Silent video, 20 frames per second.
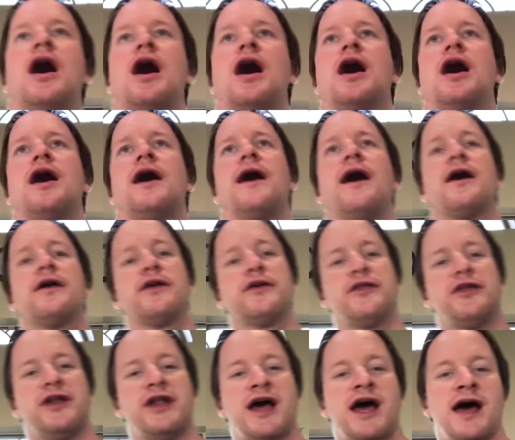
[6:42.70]
Other
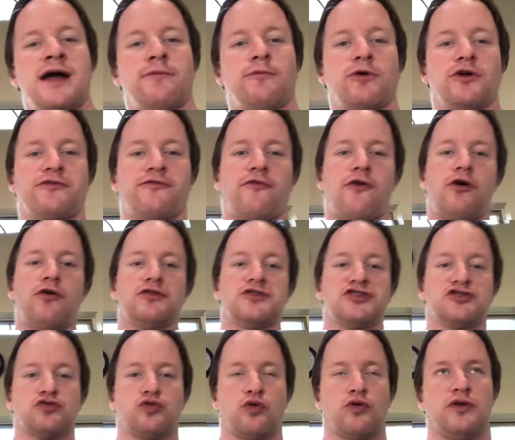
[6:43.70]
than that, what falls
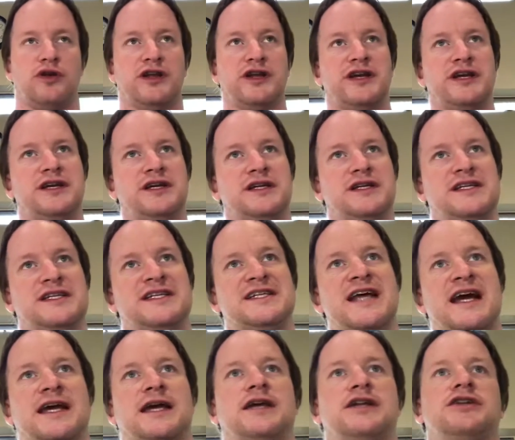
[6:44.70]
shortly
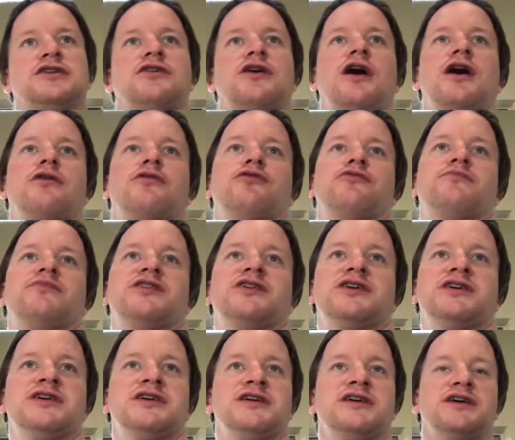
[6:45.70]
second, I would
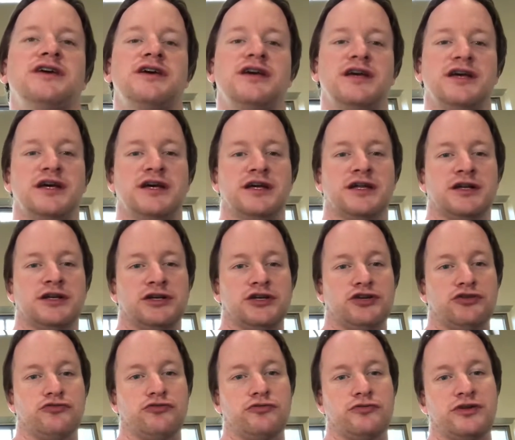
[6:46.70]
be in
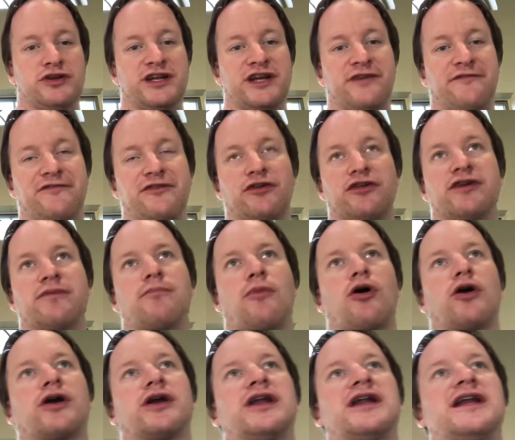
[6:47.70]
doing the affiliate
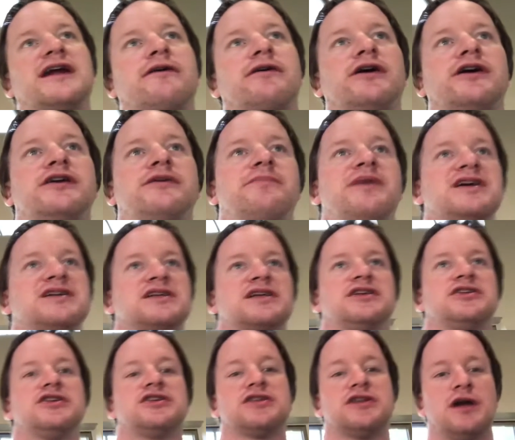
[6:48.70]
marketing area. You basically
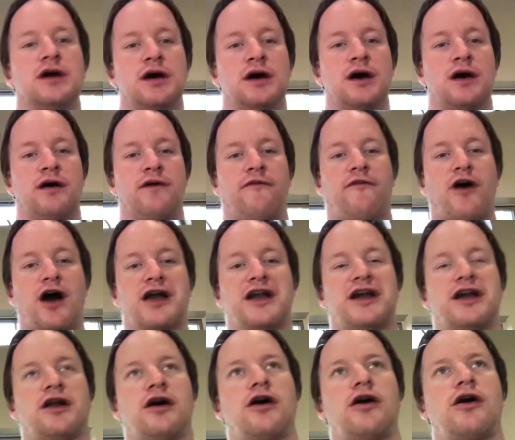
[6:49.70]
just find
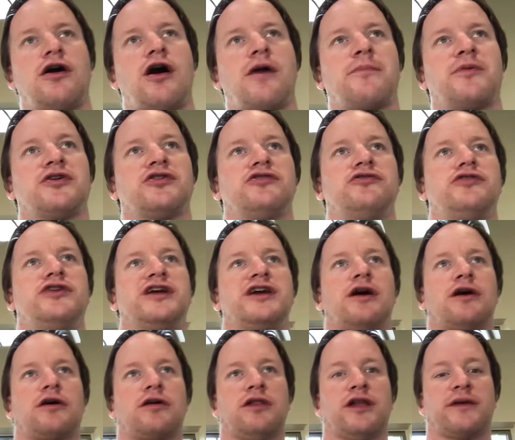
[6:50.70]
an opportunity
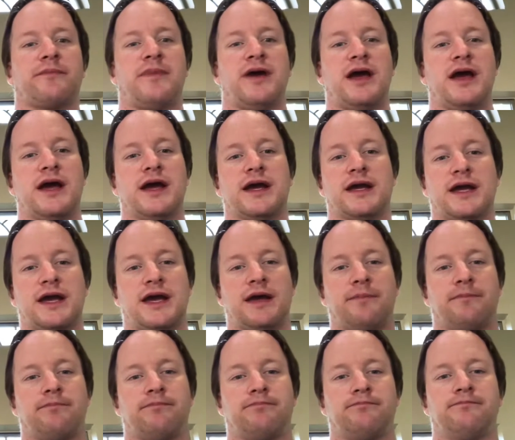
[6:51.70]
on ClickBank
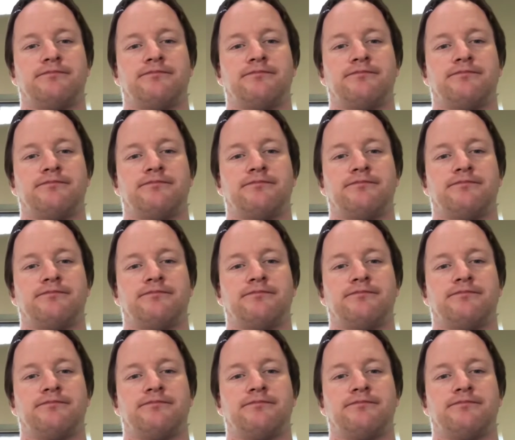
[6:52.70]
and